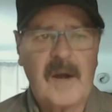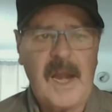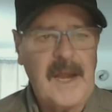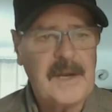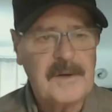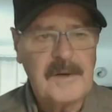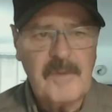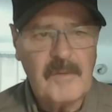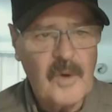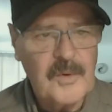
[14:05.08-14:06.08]
end
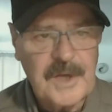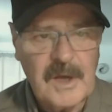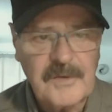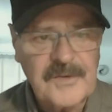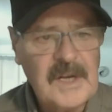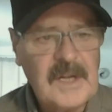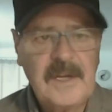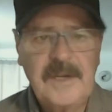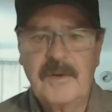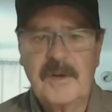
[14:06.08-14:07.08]
motels.
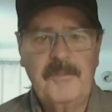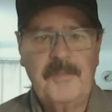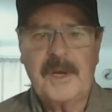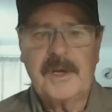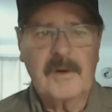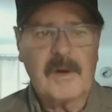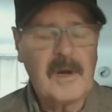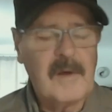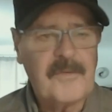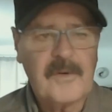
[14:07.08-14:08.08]
You can pick your
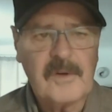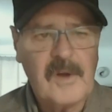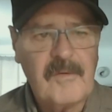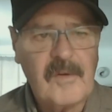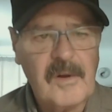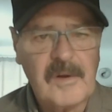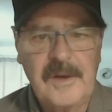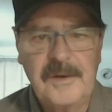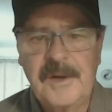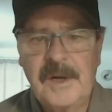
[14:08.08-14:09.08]
comfort level
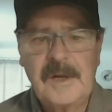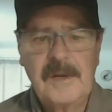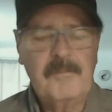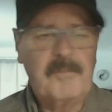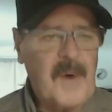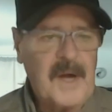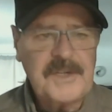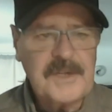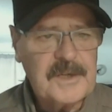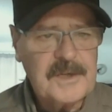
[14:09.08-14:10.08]
and
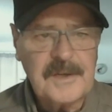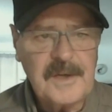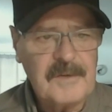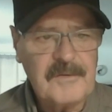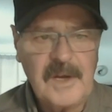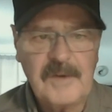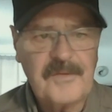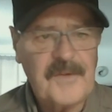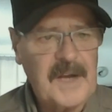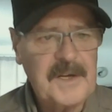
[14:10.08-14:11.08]
budget and
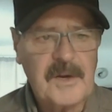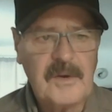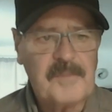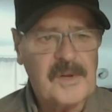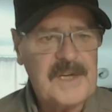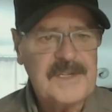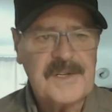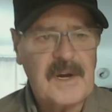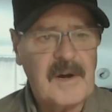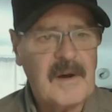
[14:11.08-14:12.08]
find a good place
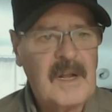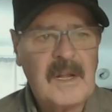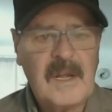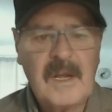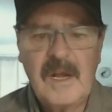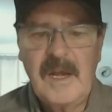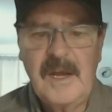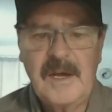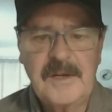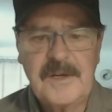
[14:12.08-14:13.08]
there.
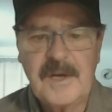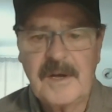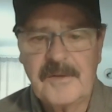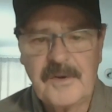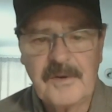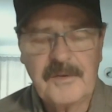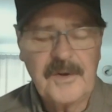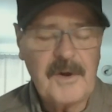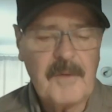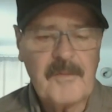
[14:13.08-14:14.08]
And
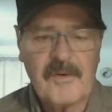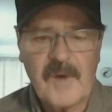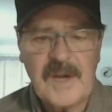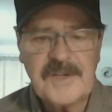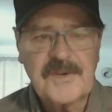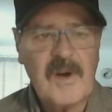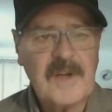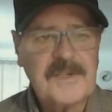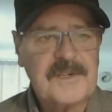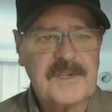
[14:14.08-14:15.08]
the number of
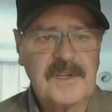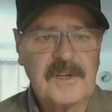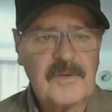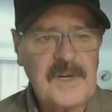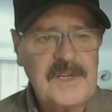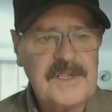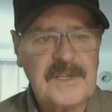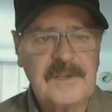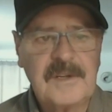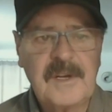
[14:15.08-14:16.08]
restaurants has increased,
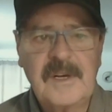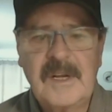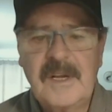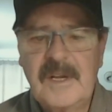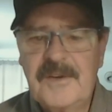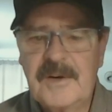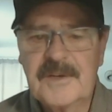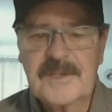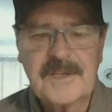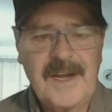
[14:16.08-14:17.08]
and there's